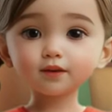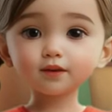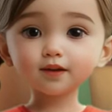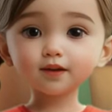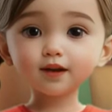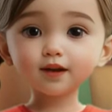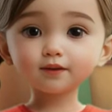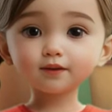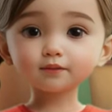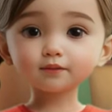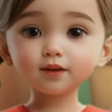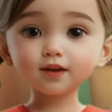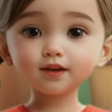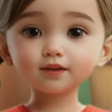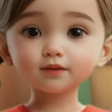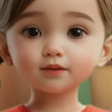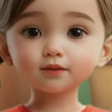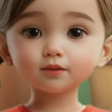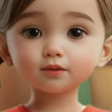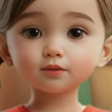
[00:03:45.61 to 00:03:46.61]
An
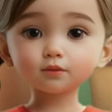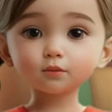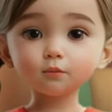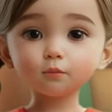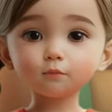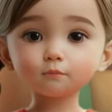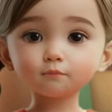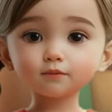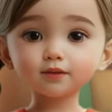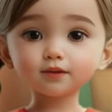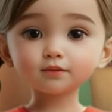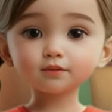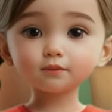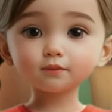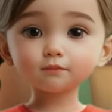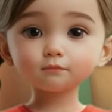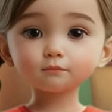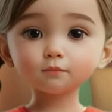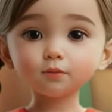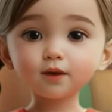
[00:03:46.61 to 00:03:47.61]
essay is a short piece
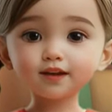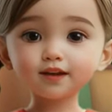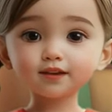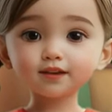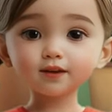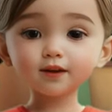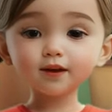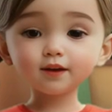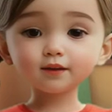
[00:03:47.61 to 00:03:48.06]
of writing